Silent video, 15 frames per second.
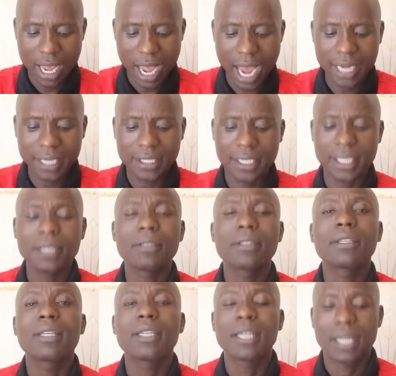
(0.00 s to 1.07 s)
Haiti,
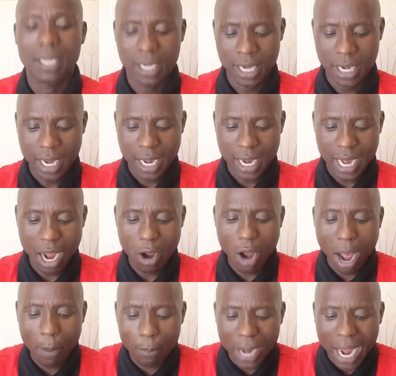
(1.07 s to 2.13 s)

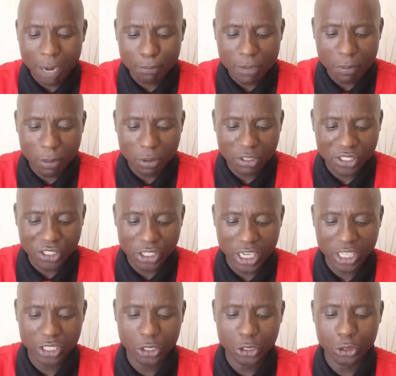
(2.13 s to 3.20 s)
now a black people
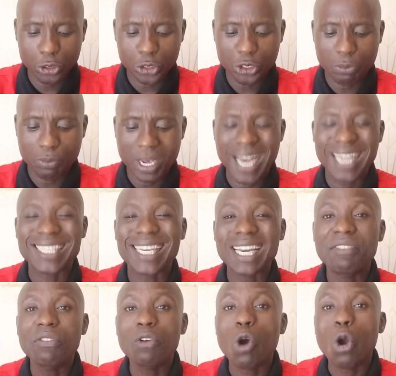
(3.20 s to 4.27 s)
state, used to be a
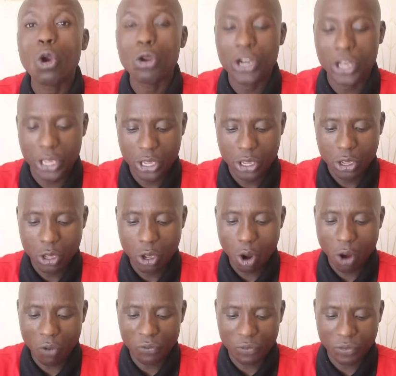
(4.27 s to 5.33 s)
slave colony
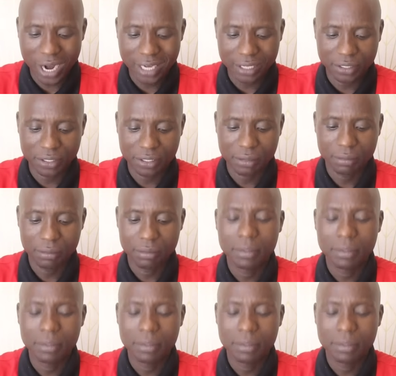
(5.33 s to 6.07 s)
of France,